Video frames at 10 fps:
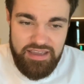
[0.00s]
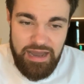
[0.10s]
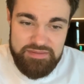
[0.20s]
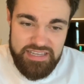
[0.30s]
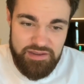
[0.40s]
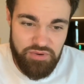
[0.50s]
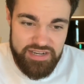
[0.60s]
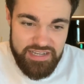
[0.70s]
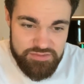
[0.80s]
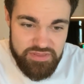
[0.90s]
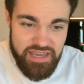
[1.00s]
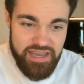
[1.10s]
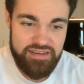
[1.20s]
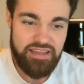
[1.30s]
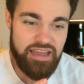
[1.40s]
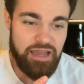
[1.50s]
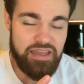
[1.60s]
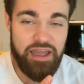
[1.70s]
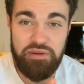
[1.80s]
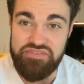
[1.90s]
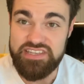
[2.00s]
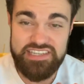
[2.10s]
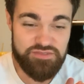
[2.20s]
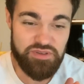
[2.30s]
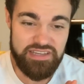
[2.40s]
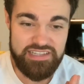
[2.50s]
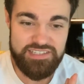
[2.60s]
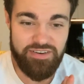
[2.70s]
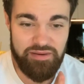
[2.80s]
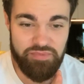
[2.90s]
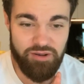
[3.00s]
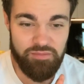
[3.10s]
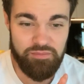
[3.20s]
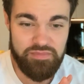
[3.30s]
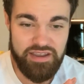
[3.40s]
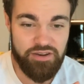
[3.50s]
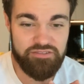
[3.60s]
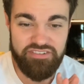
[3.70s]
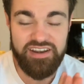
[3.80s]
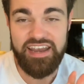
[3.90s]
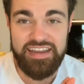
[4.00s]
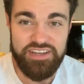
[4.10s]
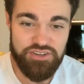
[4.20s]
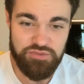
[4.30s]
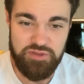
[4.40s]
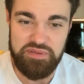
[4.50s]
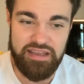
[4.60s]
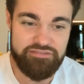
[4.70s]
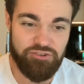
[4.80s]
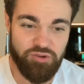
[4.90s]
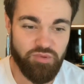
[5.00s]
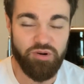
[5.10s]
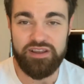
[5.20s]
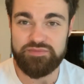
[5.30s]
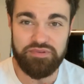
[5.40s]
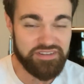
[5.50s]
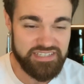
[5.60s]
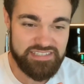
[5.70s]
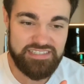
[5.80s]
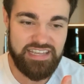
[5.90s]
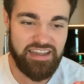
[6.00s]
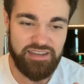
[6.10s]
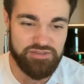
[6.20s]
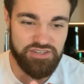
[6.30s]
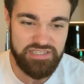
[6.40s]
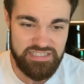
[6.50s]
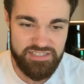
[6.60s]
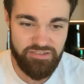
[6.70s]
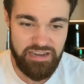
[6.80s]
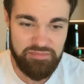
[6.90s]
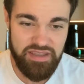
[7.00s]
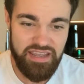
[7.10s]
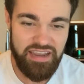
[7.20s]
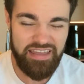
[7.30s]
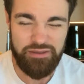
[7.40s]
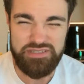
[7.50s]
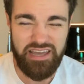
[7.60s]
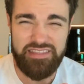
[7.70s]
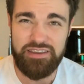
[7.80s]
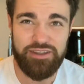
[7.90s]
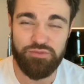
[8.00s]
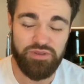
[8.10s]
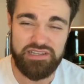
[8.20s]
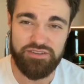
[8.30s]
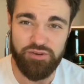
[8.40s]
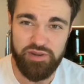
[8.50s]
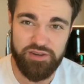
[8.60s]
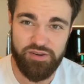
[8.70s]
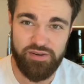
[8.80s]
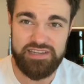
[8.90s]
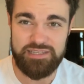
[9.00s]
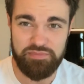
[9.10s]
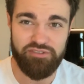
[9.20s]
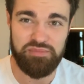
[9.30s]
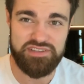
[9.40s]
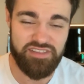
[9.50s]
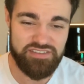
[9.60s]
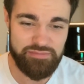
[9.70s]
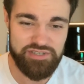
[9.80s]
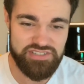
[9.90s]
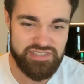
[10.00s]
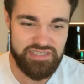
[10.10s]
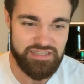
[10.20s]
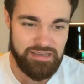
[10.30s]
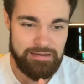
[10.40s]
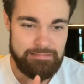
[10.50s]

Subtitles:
up to him what he does with that. However, this isn't really an Instagram problem. I couldn't find any issues with the platform or his processes, how he was using Instagram, and there was nothing he could really do to increase the performance of those images here.